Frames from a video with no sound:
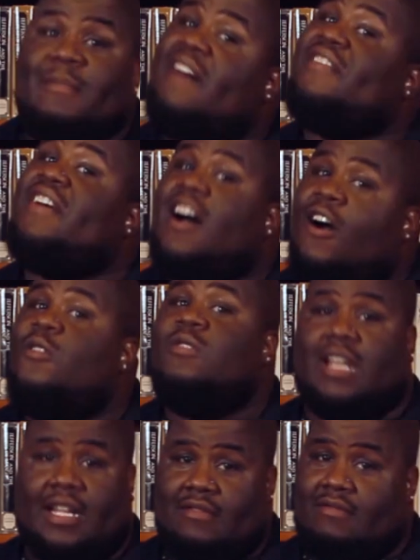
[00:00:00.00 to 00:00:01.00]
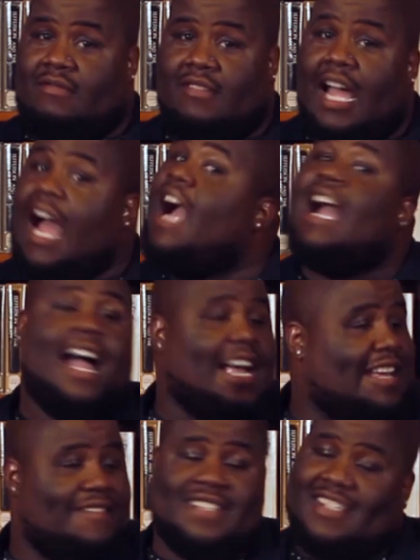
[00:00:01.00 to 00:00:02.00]
Mother Hogan. I
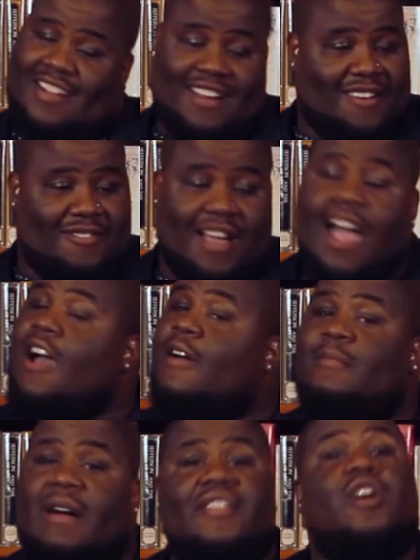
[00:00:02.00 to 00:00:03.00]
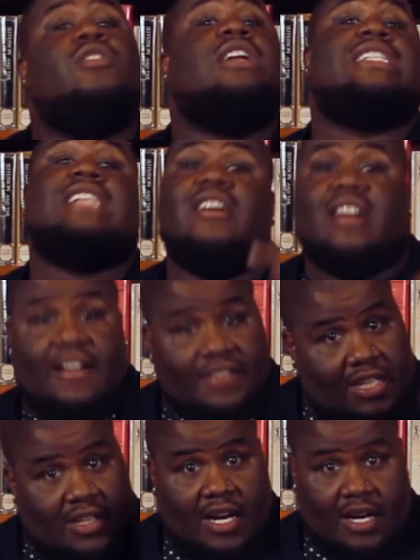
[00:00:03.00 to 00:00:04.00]
gotta give it to Larry Hogan. Mother Hogan, that's our
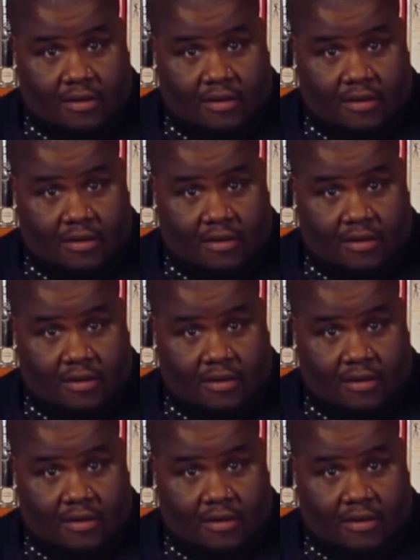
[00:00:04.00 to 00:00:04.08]
Governor Larry